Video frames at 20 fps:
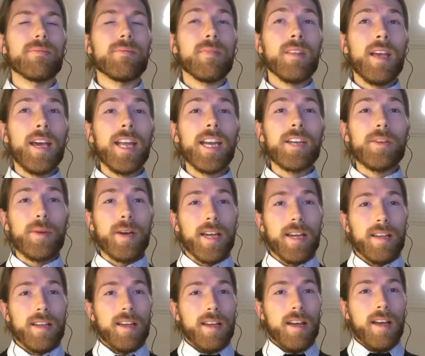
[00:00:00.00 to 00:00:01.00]
Anyway,
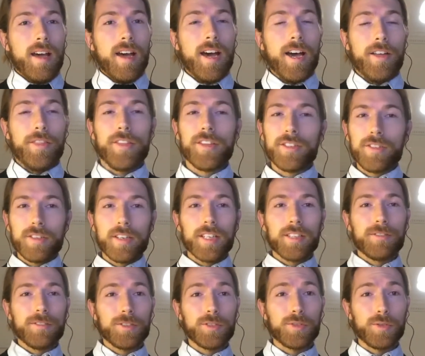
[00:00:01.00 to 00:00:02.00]
thank you guys
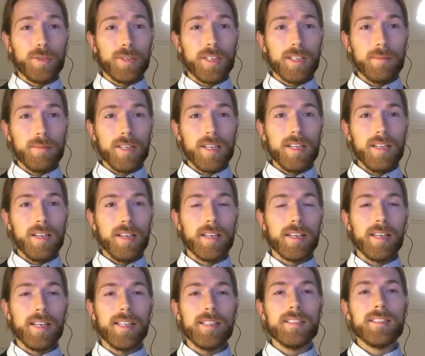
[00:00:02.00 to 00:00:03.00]
for joining me
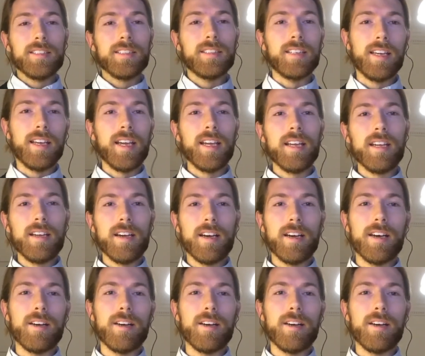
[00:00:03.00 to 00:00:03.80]
again today